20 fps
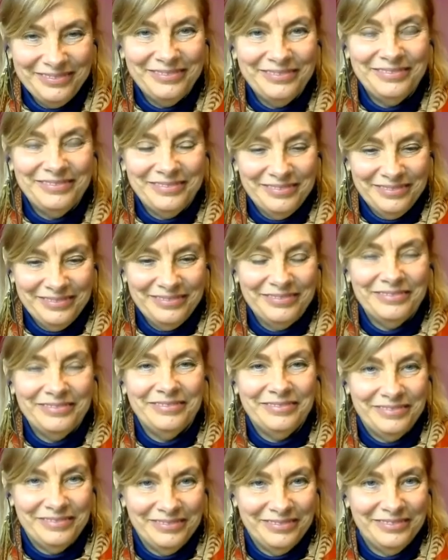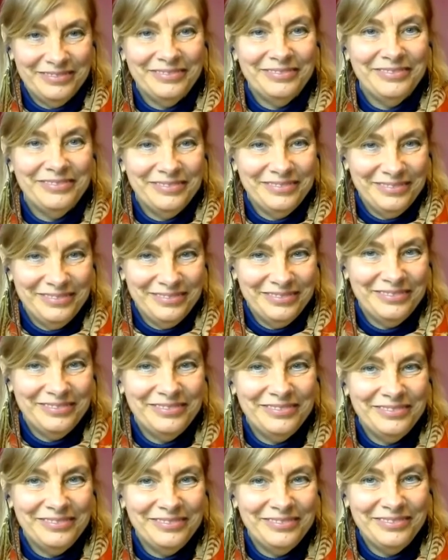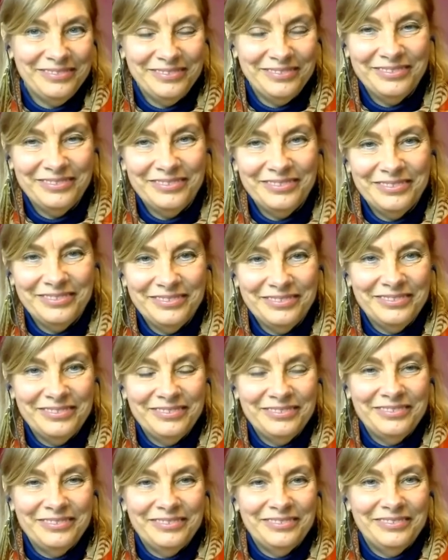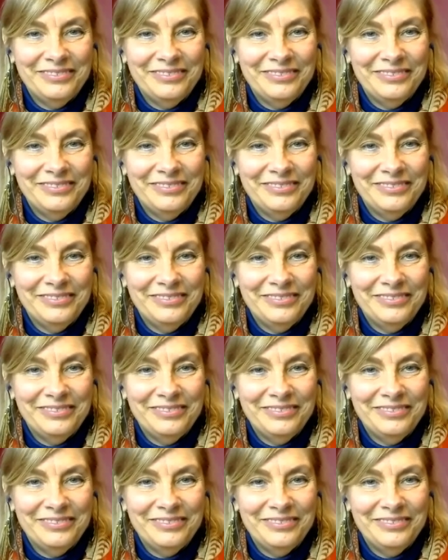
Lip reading: [no speech]